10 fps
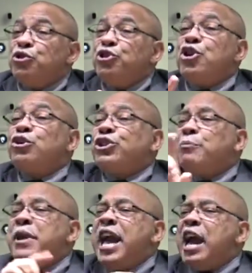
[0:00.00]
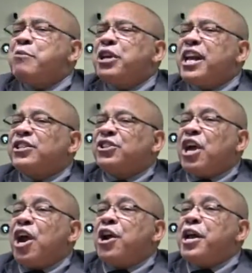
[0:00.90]
You should be able to get
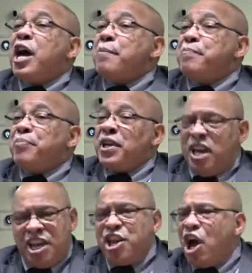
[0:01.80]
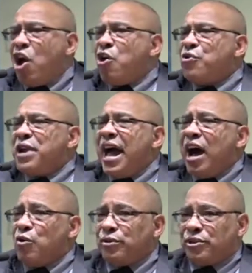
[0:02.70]
stirred up in your own
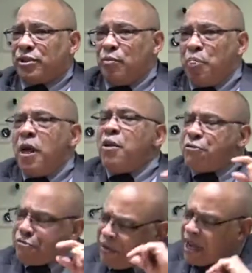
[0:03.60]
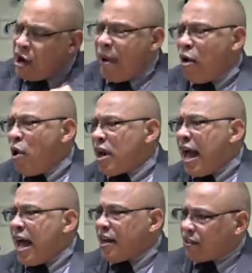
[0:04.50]
house, thinking about what
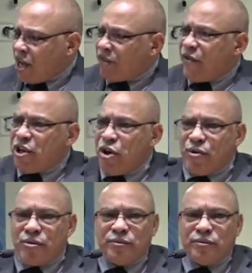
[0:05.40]
God has done for you.